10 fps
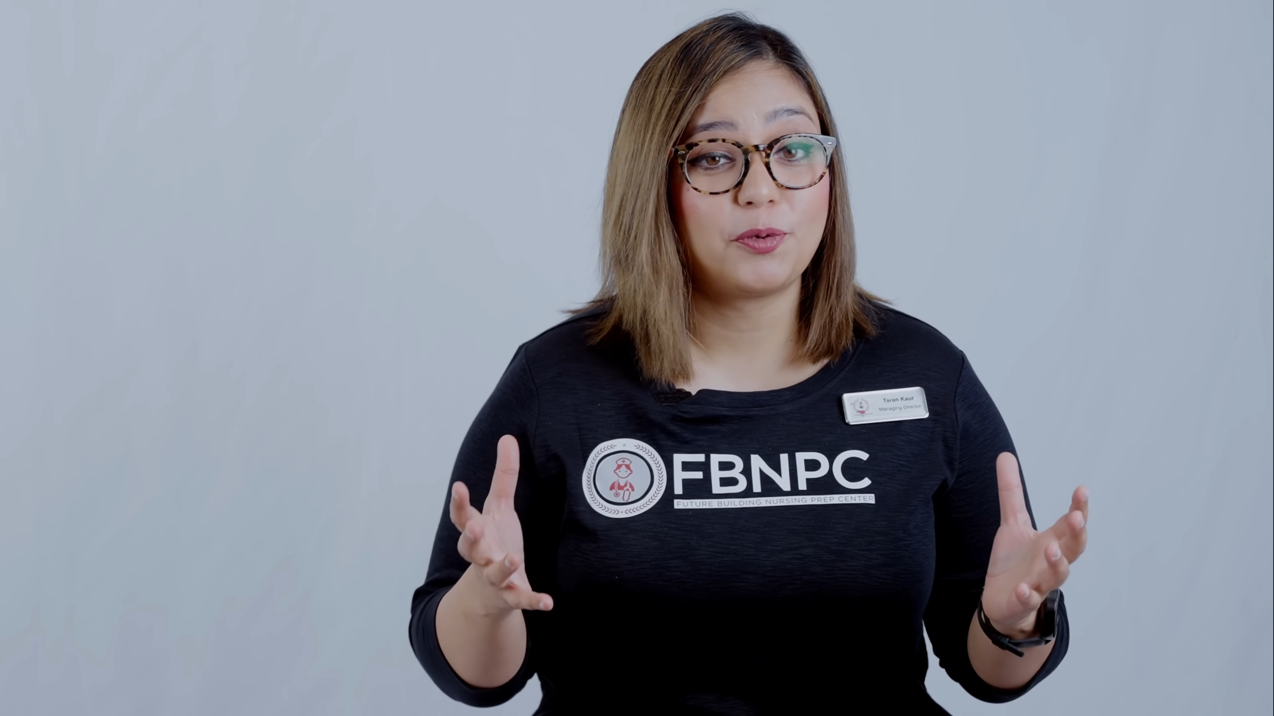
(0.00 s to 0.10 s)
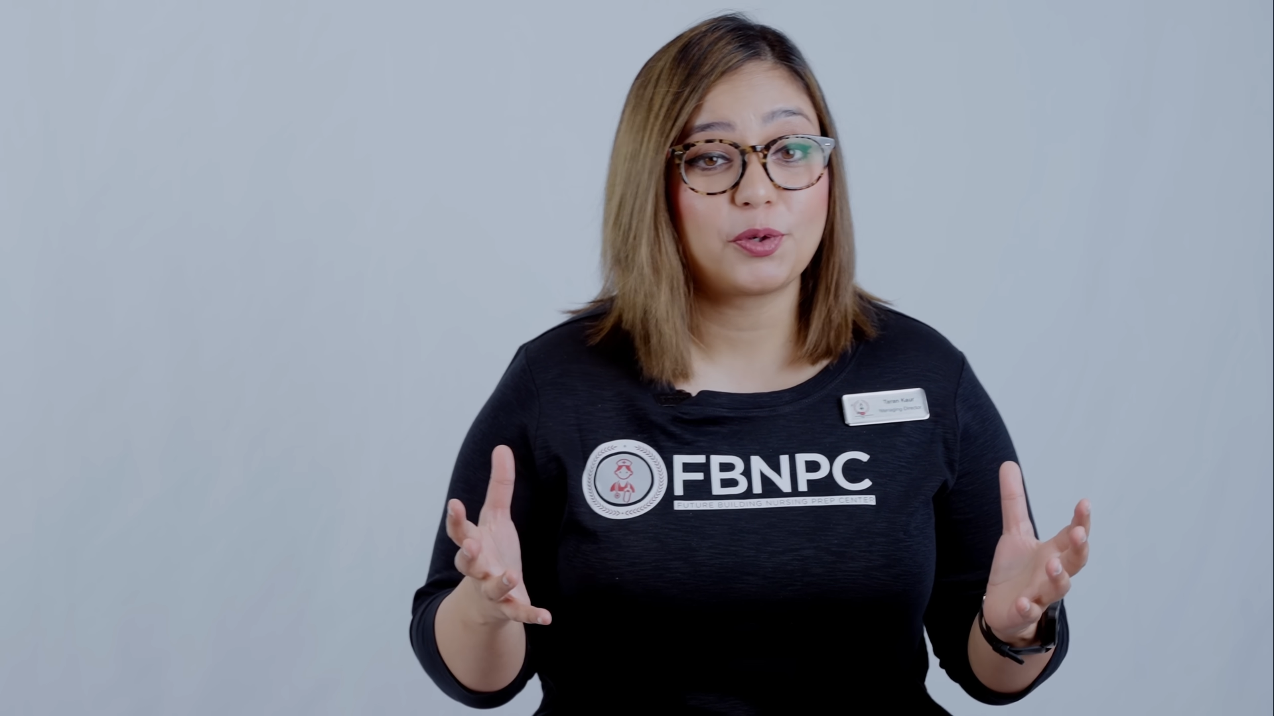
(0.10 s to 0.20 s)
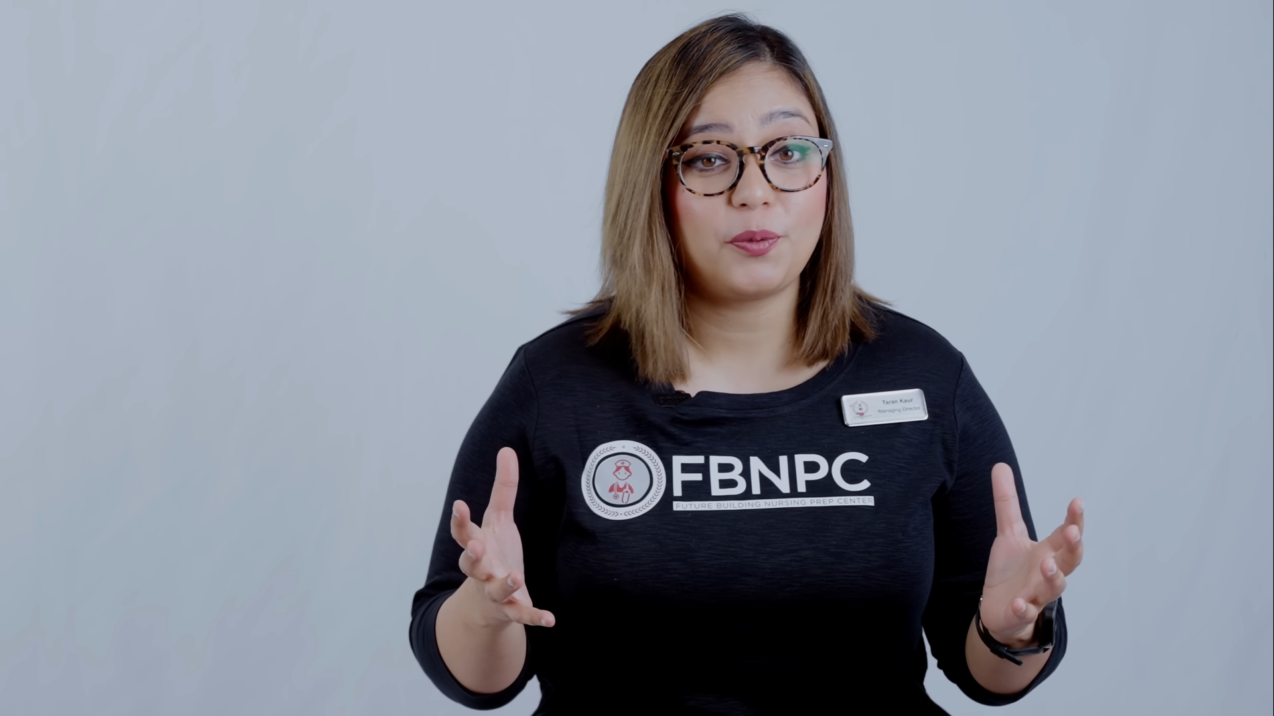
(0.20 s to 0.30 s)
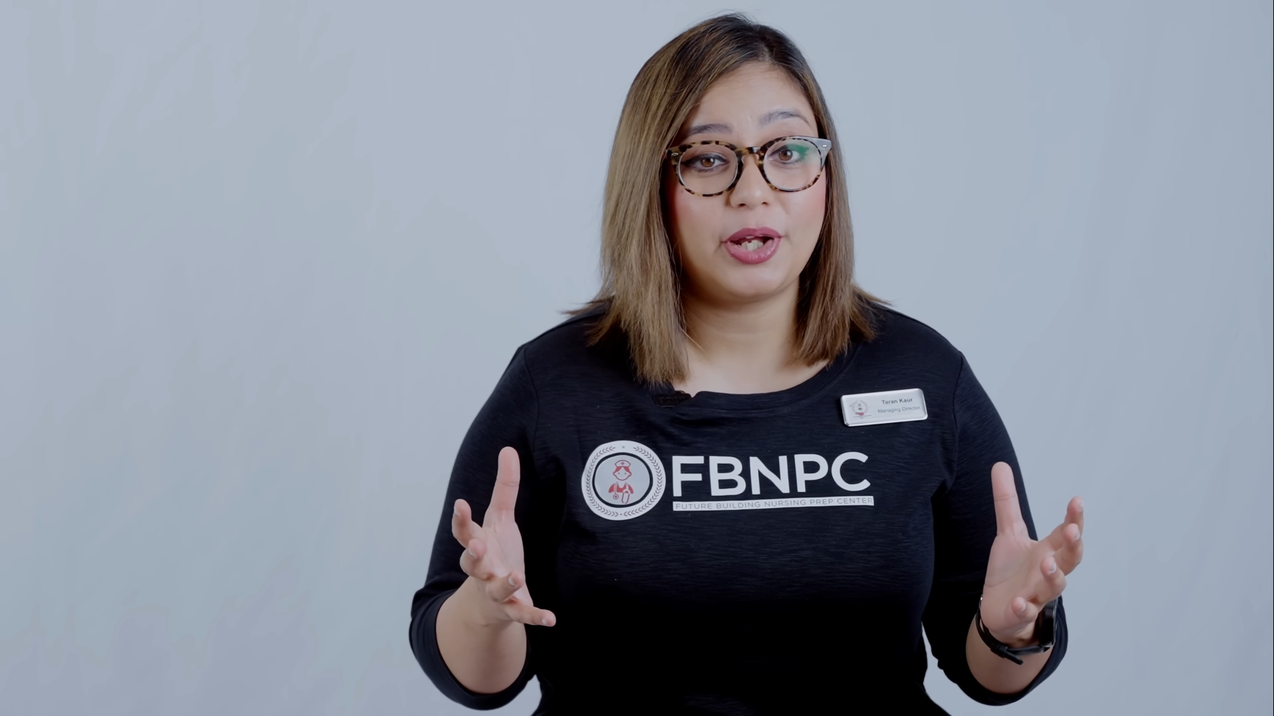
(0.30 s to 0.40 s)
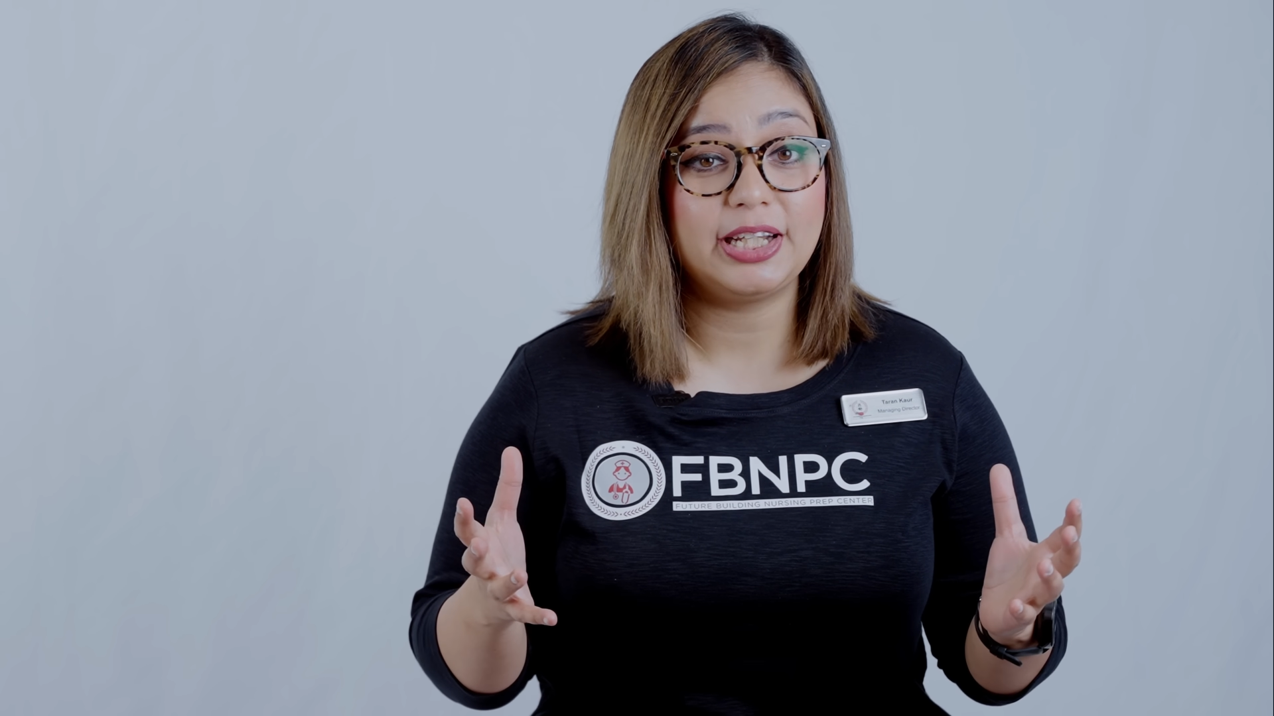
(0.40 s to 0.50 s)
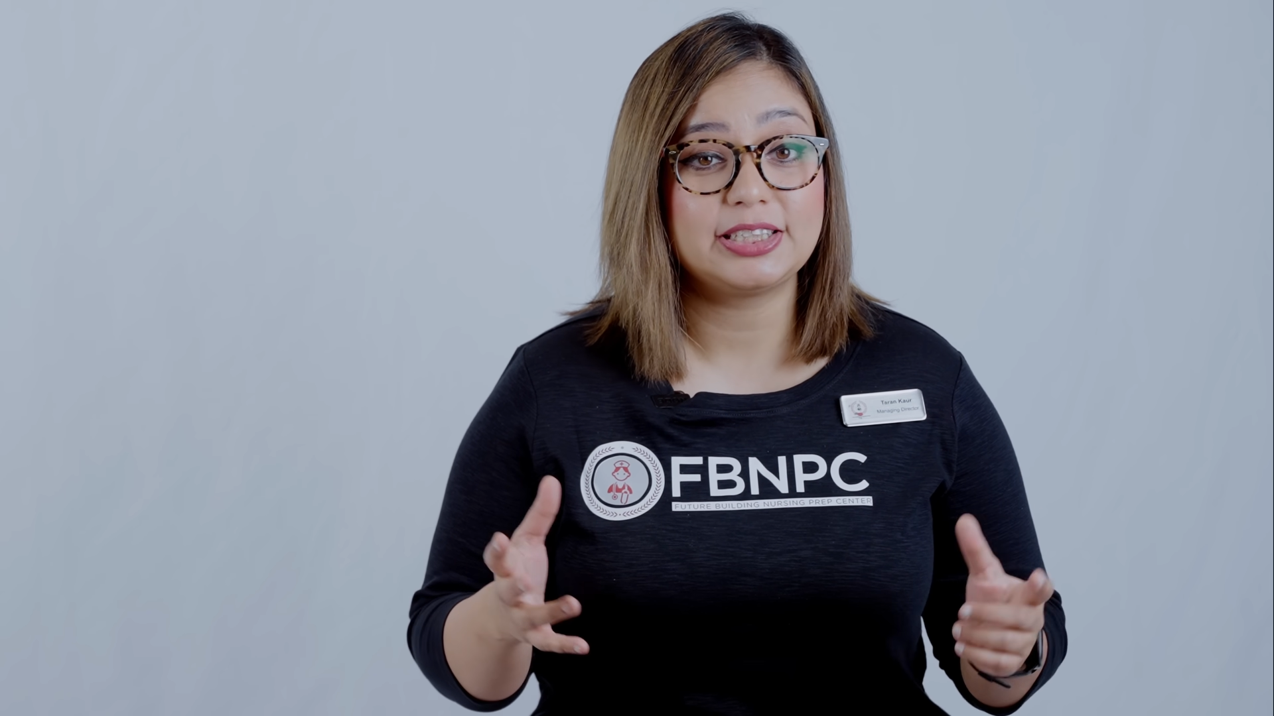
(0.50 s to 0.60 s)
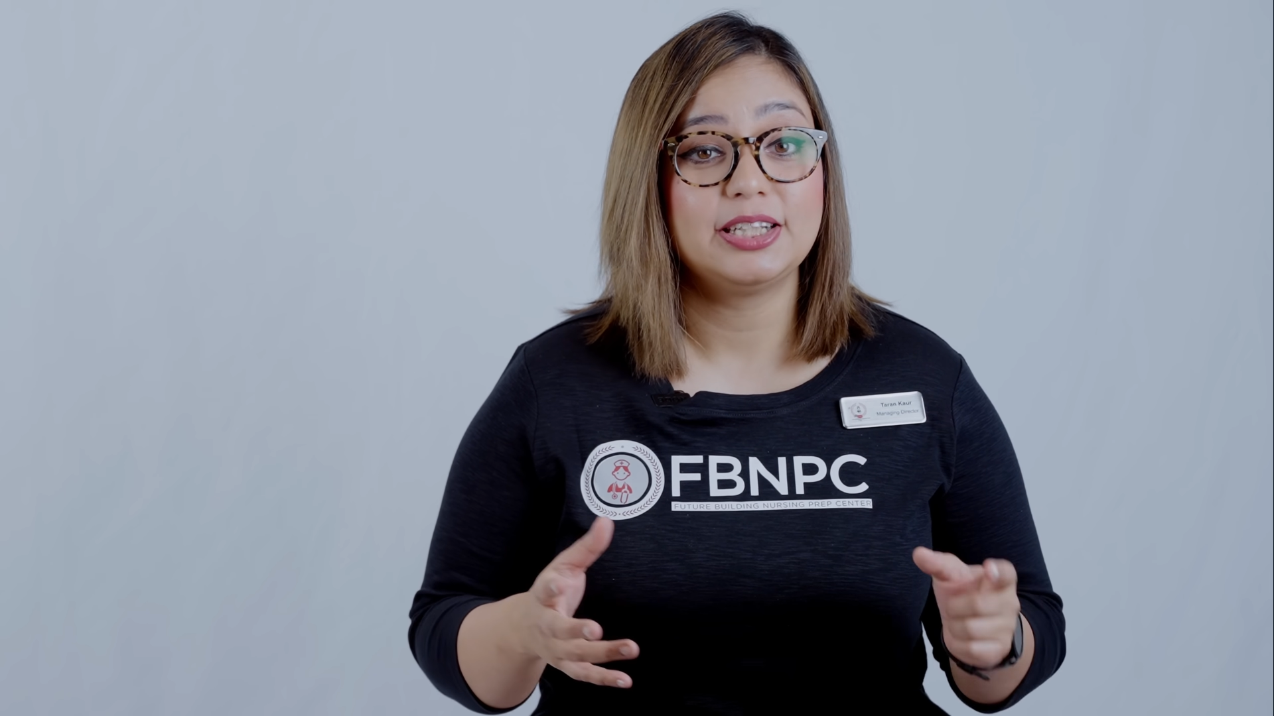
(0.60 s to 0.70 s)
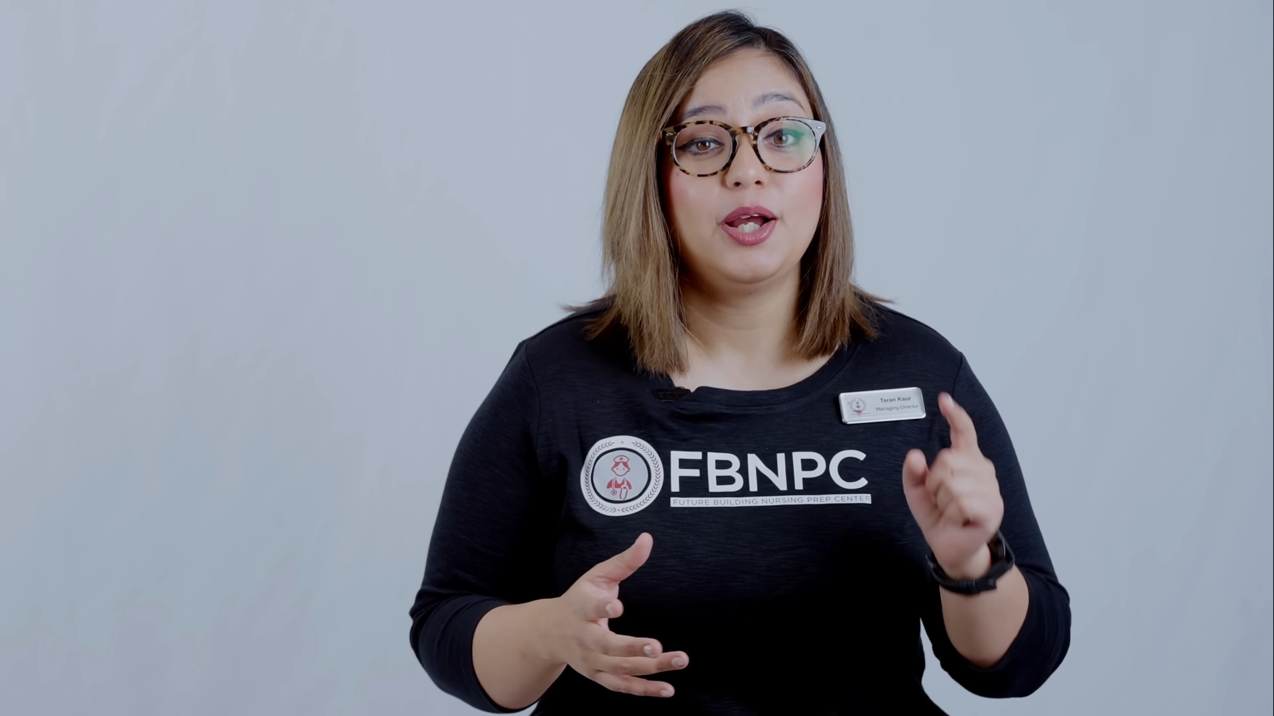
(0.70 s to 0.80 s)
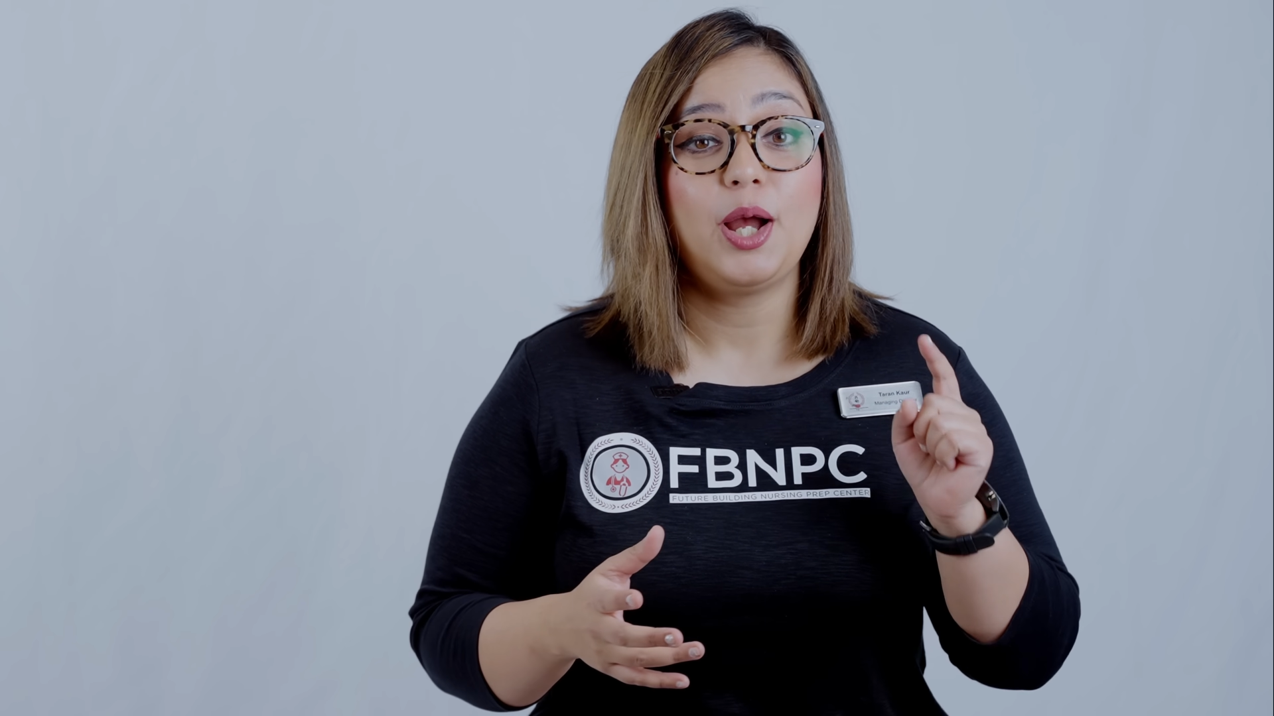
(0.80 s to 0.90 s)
more queries.